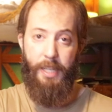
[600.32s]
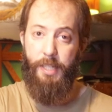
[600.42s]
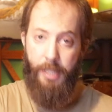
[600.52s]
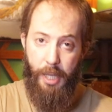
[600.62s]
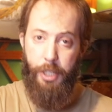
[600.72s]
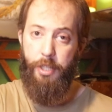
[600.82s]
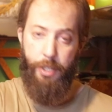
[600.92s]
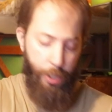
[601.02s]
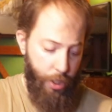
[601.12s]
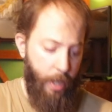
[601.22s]

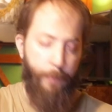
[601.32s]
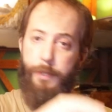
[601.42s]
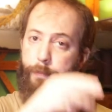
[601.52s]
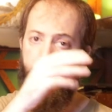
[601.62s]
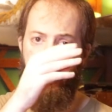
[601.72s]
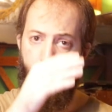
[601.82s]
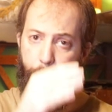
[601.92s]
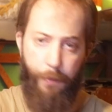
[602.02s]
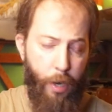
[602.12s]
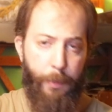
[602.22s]
incantations, charms, magical
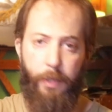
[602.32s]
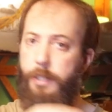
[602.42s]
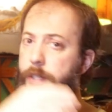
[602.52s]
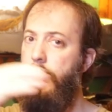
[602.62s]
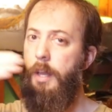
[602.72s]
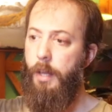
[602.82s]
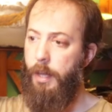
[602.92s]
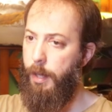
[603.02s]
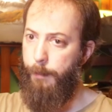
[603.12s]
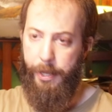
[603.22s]
formulas,
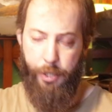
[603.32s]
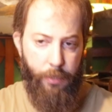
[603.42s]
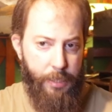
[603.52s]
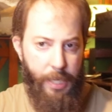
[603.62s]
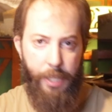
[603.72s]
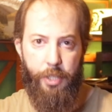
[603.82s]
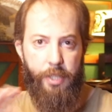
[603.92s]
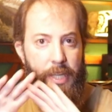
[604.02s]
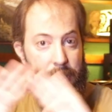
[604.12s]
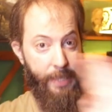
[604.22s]
magical
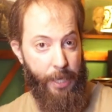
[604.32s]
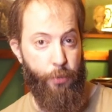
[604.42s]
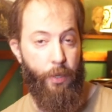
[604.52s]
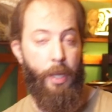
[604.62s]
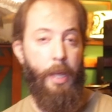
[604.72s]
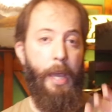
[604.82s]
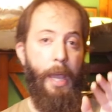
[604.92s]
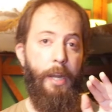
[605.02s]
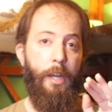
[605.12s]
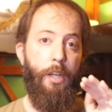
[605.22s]
intentions, etc.
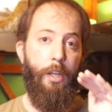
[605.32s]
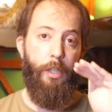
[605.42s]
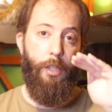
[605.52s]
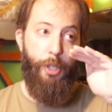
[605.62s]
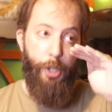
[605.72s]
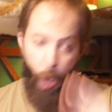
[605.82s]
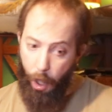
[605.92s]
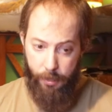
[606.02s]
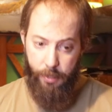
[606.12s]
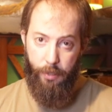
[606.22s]
And
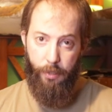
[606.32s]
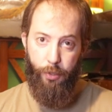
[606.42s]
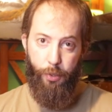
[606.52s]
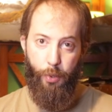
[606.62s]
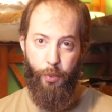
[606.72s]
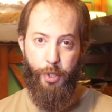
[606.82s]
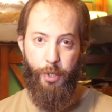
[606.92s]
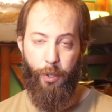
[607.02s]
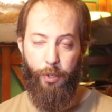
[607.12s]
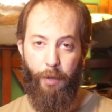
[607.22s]
not to
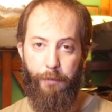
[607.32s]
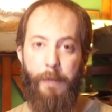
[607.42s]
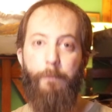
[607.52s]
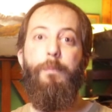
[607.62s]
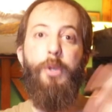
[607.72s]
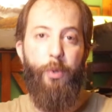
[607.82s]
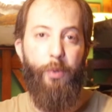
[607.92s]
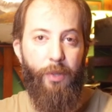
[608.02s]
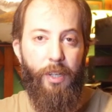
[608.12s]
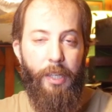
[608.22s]
sort of
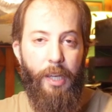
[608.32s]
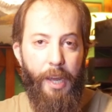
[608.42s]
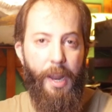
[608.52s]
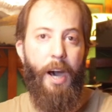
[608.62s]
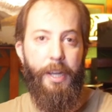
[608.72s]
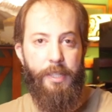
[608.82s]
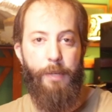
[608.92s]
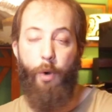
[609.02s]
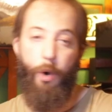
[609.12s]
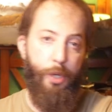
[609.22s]
imbue an
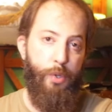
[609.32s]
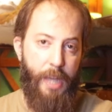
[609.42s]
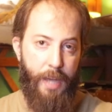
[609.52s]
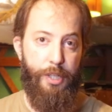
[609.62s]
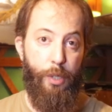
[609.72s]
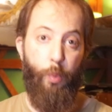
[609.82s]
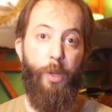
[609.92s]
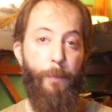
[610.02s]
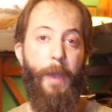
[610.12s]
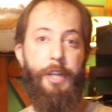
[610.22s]
item or utensil
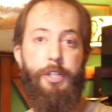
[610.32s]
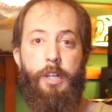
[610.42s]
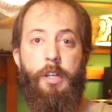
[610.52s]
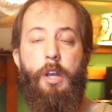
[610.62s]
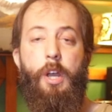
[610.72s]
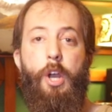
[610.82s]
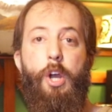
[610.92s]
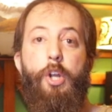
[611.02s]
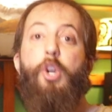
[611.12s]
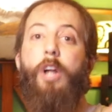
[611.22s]
with magic.
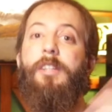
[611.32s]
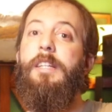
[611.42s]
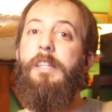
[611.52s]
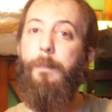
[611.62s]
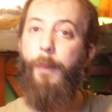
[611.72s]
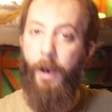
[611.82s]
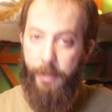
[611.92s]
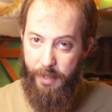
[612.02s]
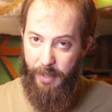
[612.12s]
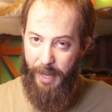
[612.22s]
Not in the
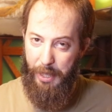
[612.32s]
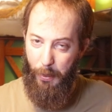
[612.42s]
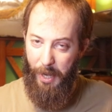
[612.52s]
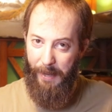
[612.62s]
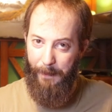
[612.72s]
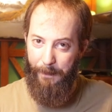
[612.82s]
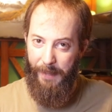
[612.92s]
past, anyway.